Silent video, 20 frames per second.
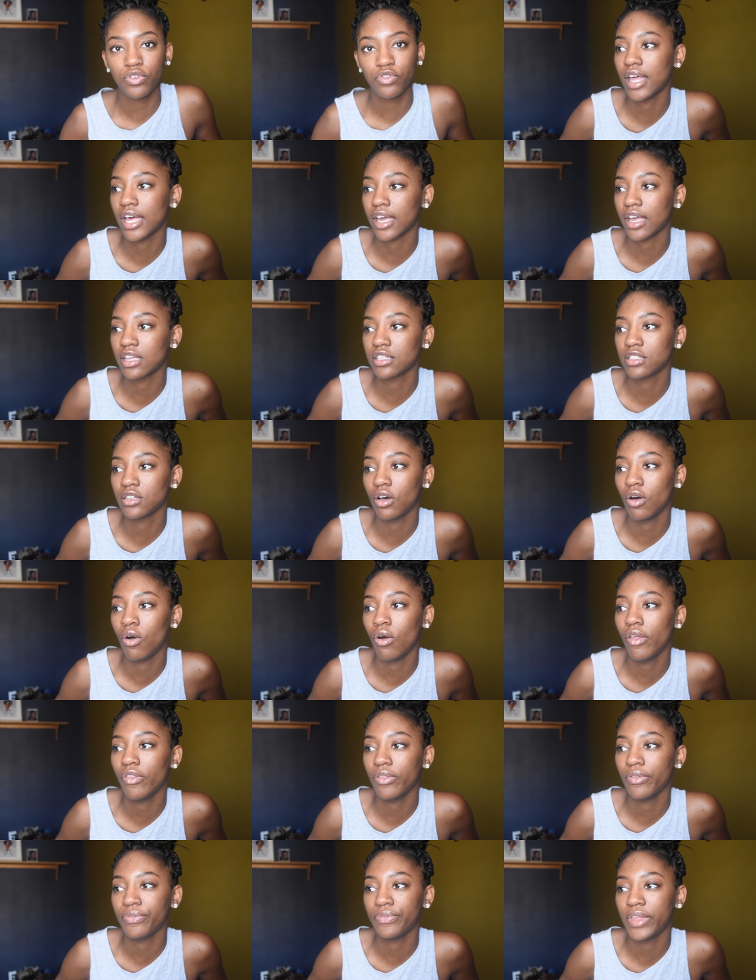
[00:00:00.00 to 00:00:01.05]
Like it's a
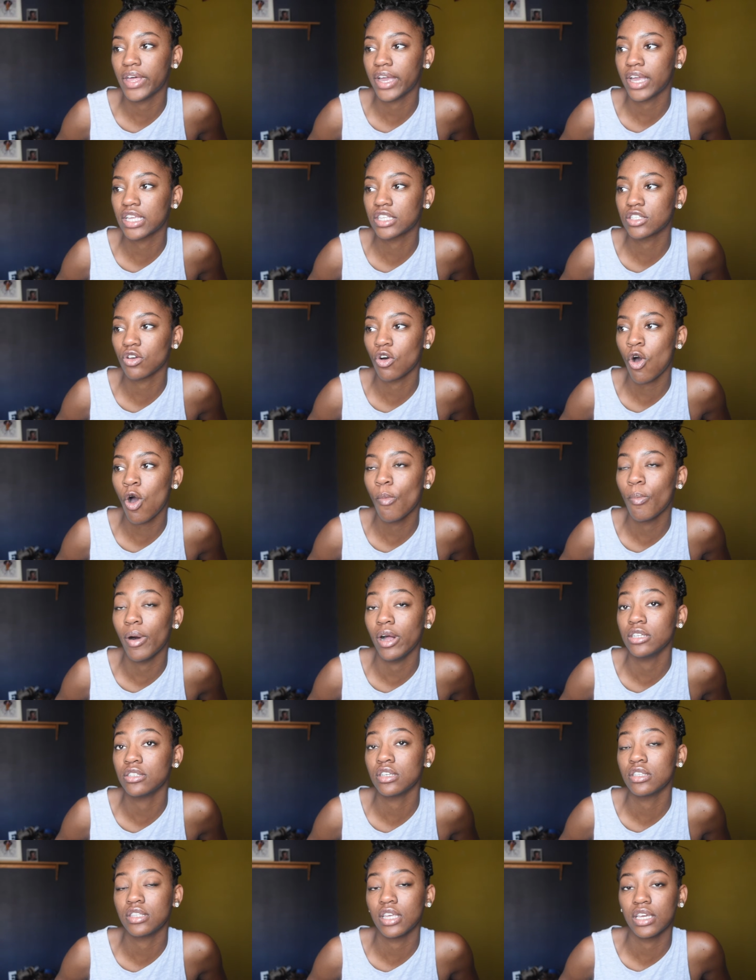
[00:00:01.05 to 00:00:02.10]
like it's a whole
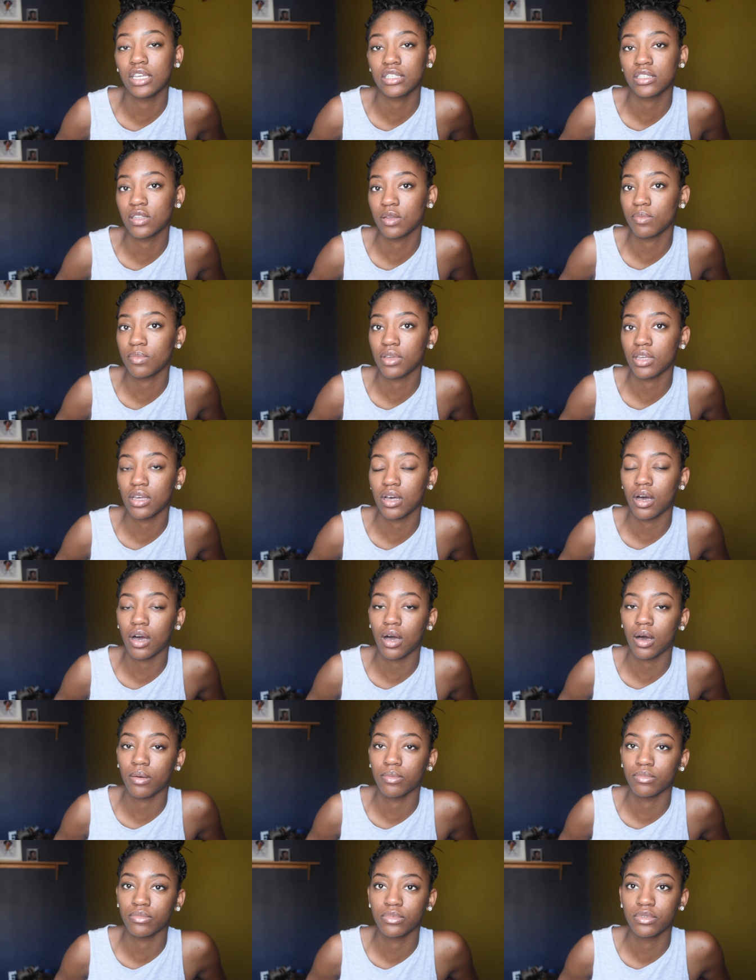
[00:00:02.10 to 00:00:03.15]
bunch of things to be
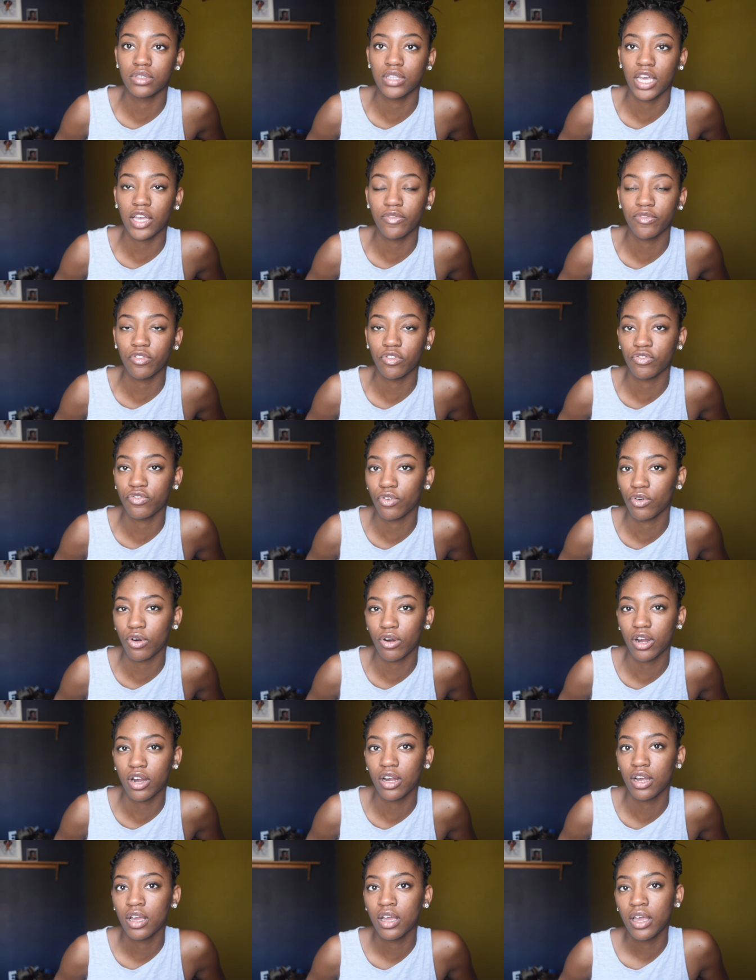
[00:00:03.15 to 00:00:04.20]
um, thankful
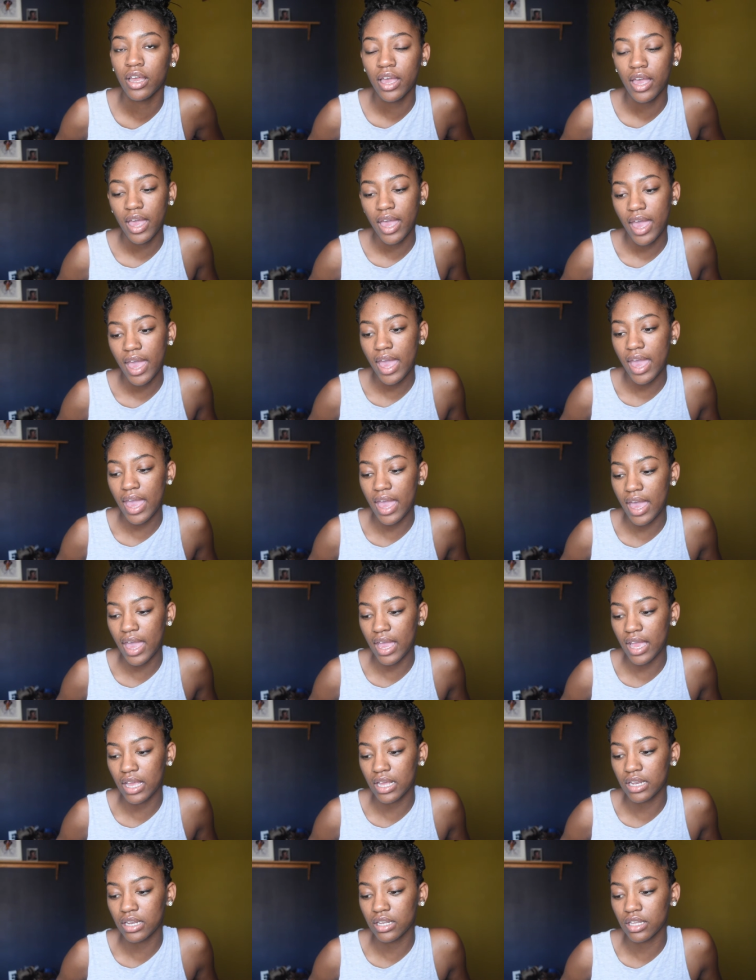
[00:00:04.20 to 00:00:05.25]
for,
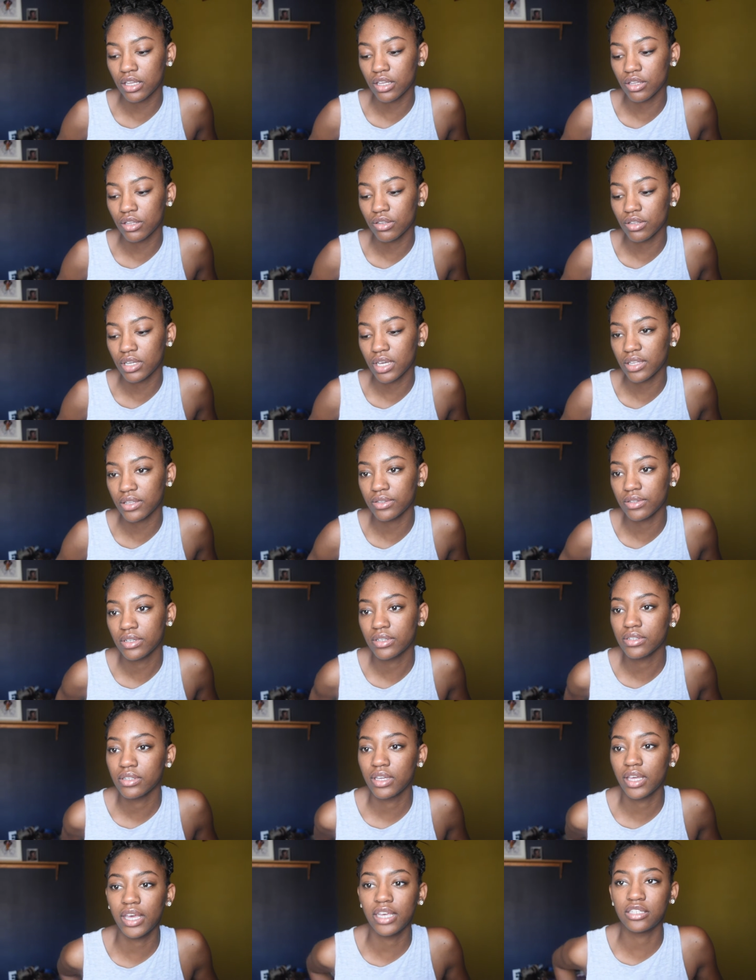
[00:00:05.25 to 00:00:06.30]
and
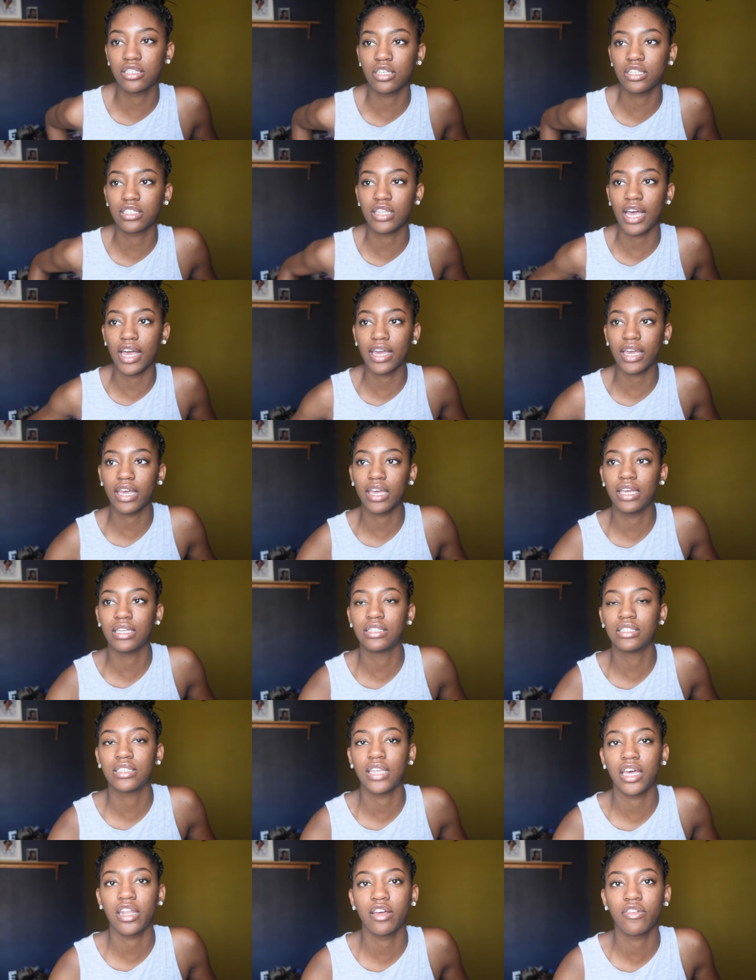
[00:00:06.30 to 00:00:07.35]
it's just like
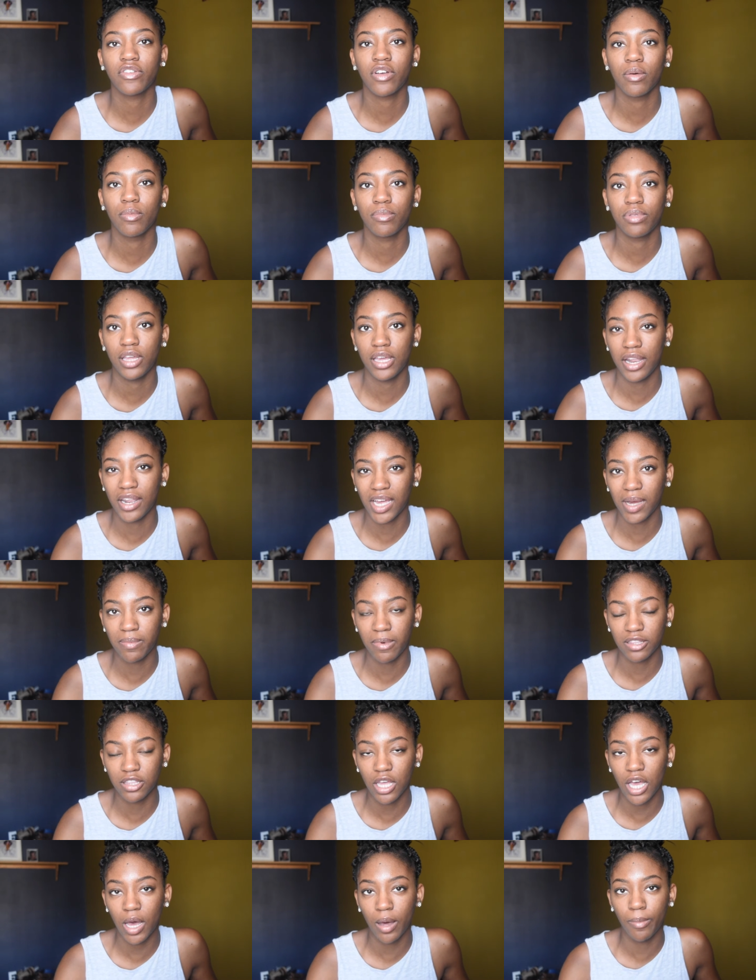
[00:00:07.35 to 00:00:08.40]
instead of complaining
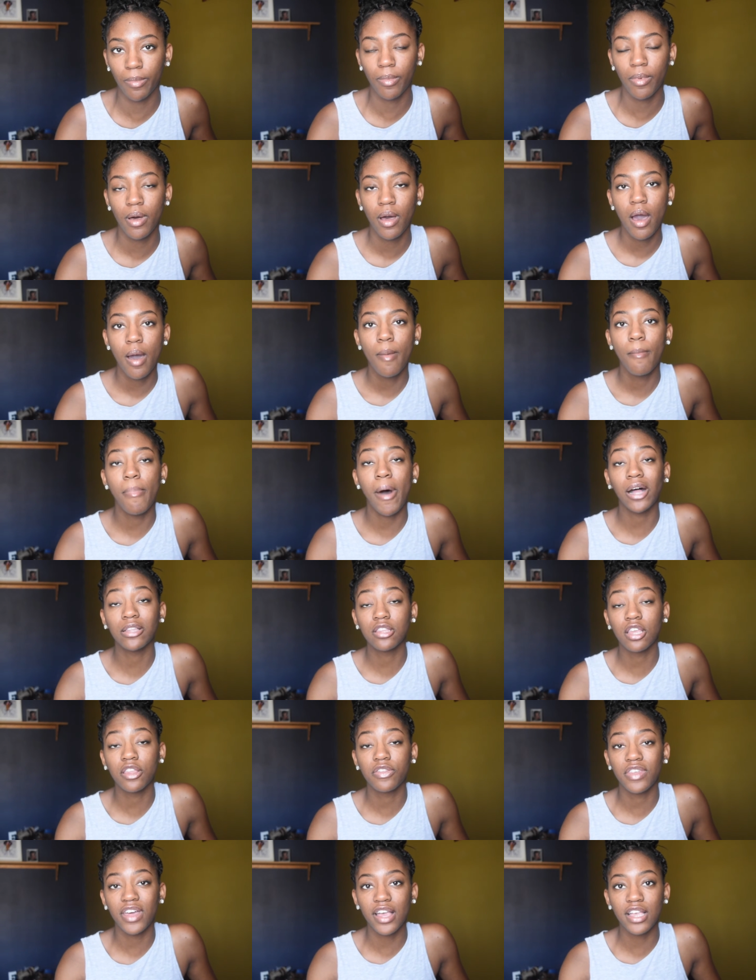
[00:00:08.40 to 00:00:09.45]
about about
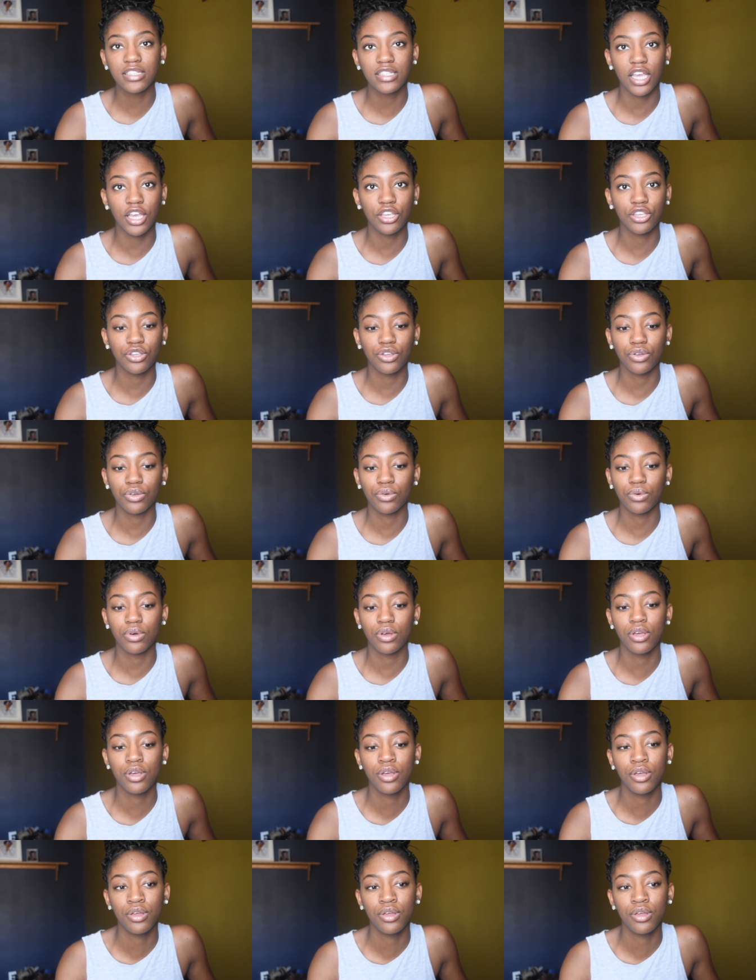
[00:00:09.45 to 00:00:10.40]
the things that you